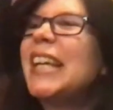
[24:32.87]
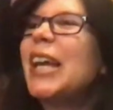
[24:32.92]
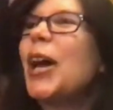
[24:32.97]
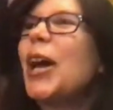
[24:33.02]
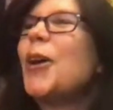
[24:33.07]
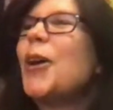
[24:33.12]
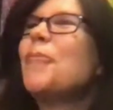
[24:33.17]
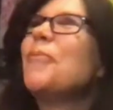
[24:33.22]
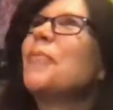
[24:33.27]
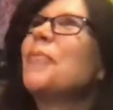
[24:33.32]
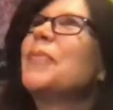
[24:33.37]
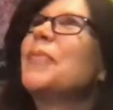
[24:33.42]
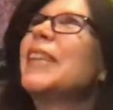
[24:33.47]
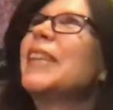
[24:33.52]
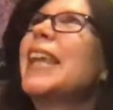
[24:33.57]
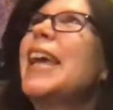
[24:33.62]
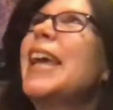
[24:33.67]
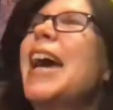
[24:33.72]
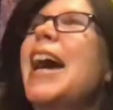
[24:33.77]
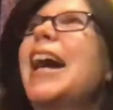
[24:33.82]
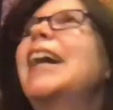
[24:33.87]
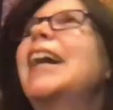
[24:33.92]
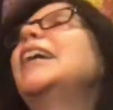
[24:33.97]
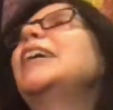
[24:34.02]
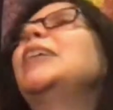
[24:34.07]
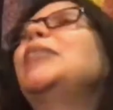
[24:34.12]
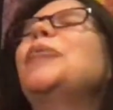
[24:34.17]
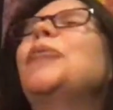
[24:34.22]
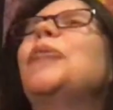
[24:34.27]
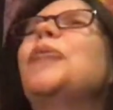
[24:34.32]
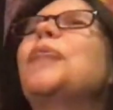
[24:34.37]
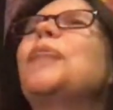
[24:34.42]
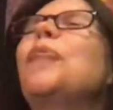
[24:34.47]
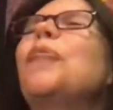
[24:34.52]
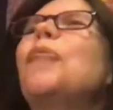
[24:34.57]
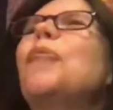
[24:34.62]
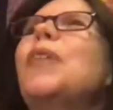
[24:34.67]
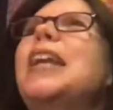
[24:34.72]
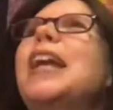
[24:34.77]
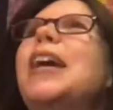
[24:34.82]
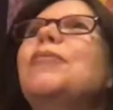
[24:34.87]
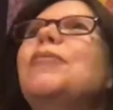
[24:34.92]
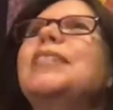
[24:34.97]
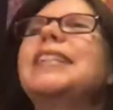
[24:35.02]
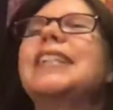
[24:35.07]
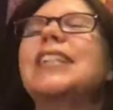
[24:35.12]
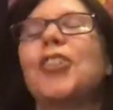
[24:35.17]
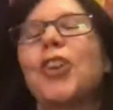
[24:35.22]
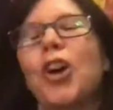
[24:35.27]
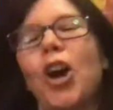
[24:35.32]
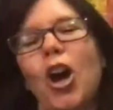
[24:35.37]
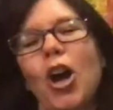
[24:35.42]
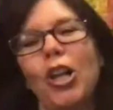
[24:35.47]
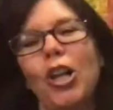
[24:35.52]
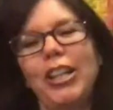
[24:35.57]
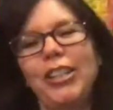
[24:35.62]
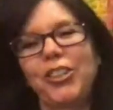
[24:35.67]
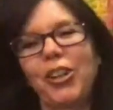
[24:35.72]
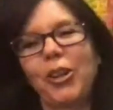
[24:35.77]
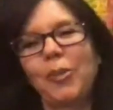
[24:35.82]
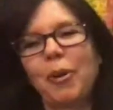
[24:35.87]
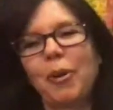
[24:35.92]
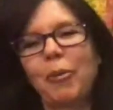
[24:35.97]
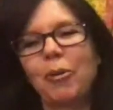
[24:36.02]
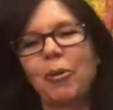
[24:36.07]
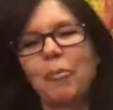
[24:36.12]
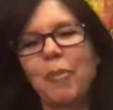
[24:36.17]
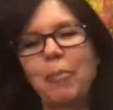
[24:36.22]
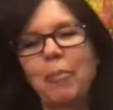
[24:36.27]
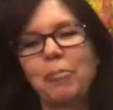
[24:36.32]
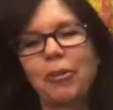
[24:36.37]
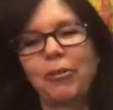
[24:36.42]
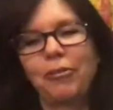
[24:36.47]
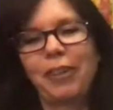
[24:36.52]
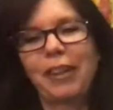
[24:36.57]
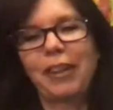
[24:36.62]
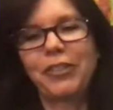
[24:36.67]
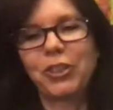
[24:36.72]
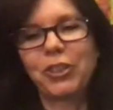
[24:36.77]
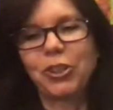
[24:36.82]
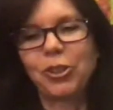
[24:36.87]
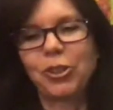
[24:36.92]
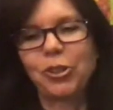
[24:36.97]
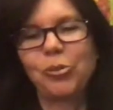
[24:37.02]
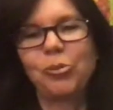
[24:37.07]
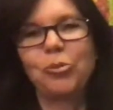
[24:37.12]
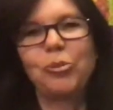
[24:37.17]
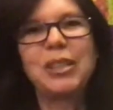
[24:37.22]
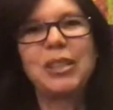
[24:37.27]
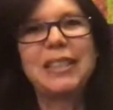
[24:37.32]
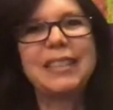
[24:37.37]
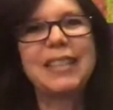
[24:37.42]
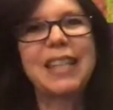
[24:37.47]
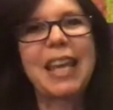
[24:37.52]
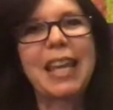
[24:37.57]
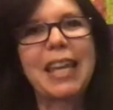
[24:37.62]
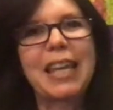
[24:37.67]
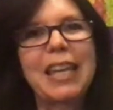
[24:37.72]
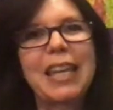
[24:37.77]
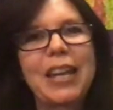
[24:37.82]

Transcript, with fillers: Um, I, when I was in college, I remember my professor would say,